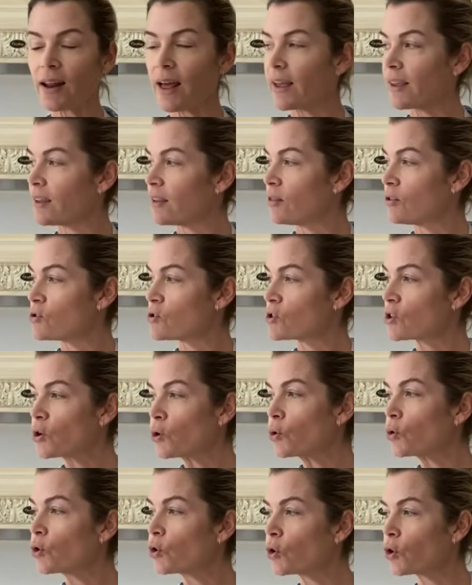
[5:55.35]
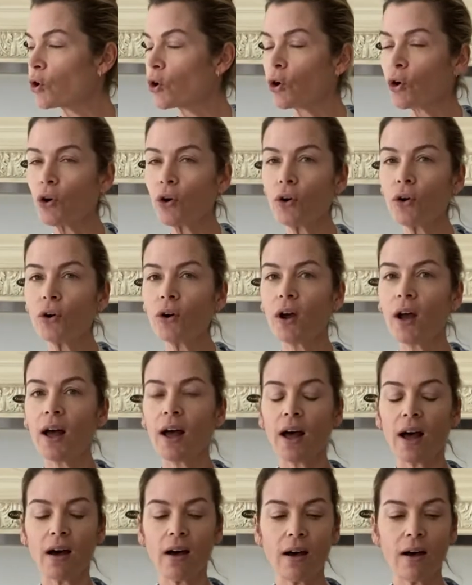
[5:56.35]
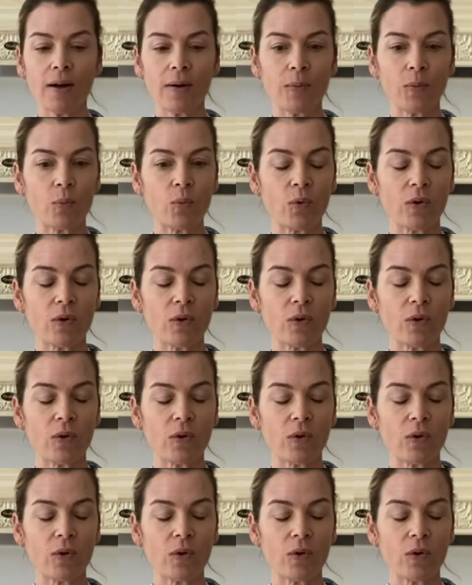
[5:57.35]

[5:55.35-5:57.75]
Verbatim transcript: like in the slow cooker um,